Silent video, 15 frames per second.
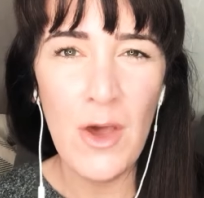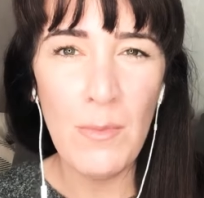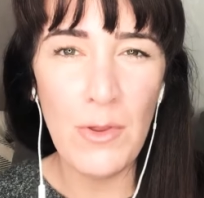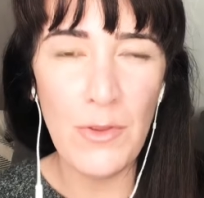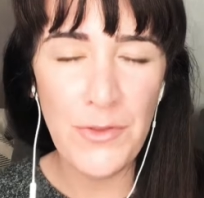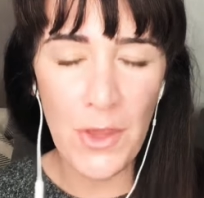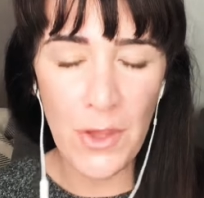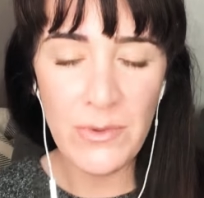
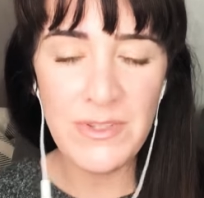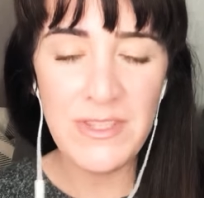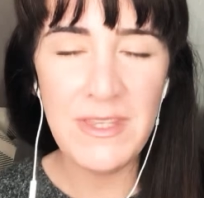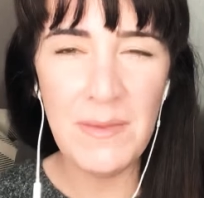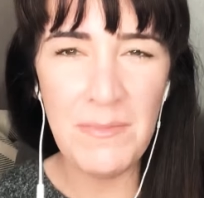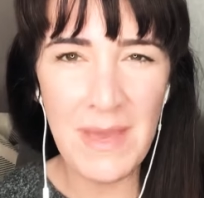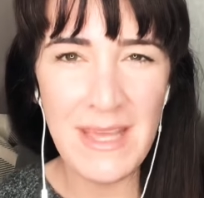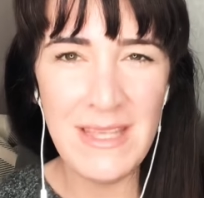But those are
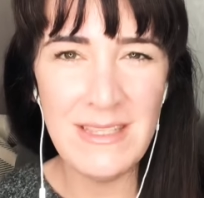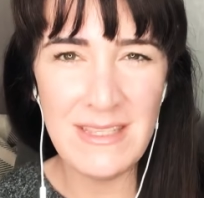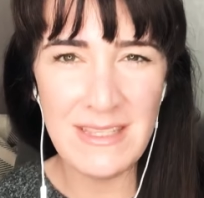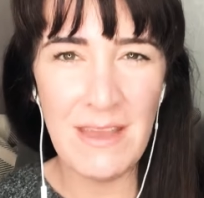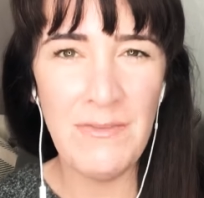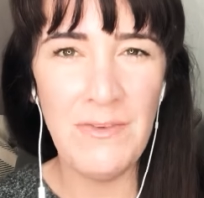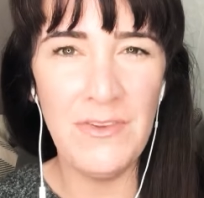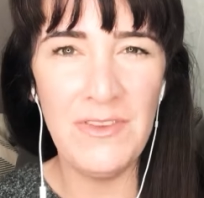the main
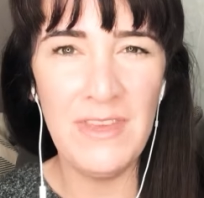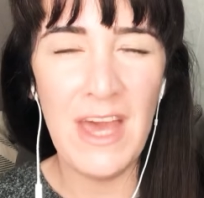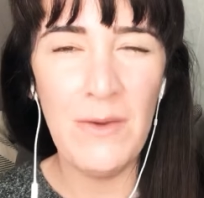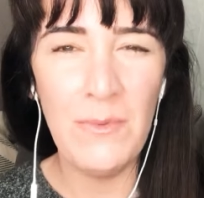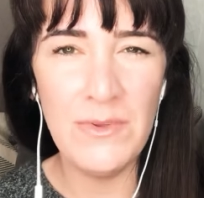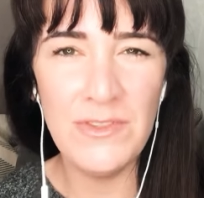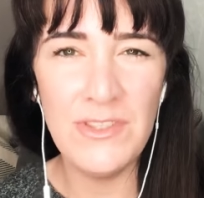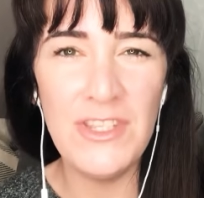7 that I
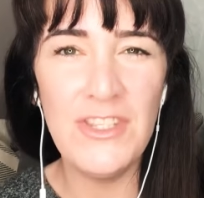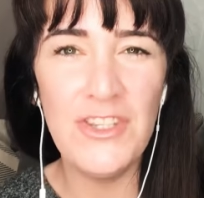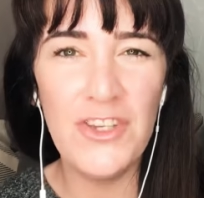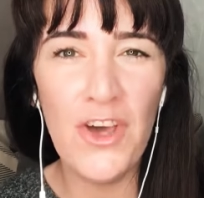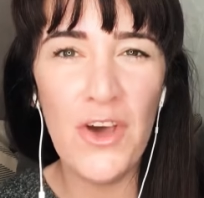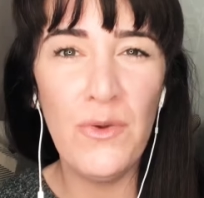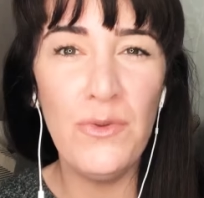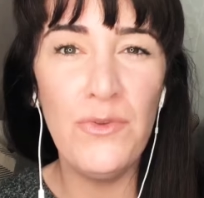wanted to
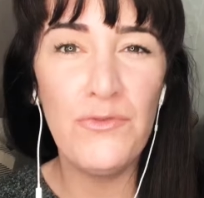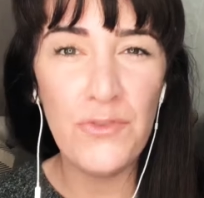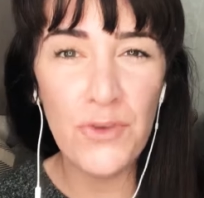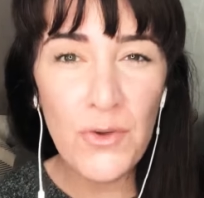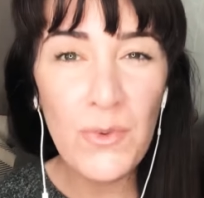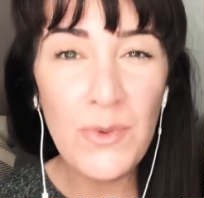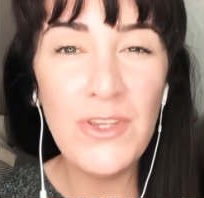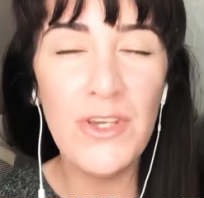go
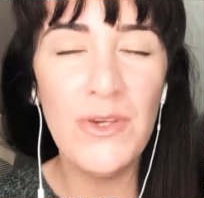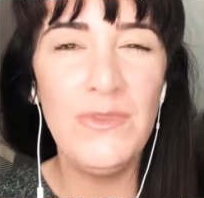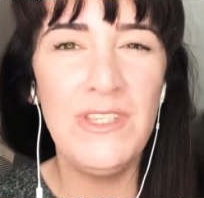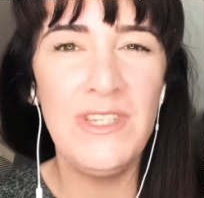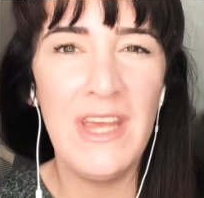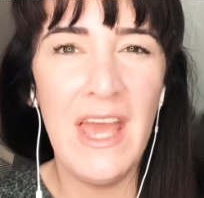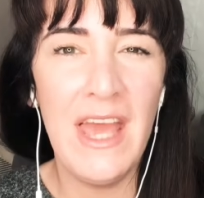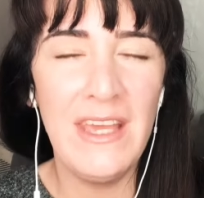through with you
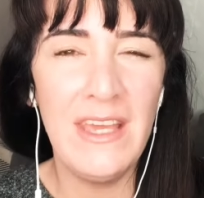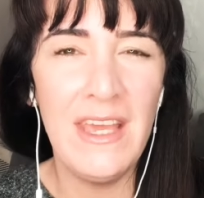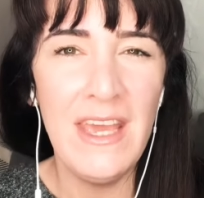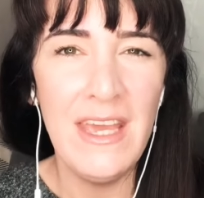today.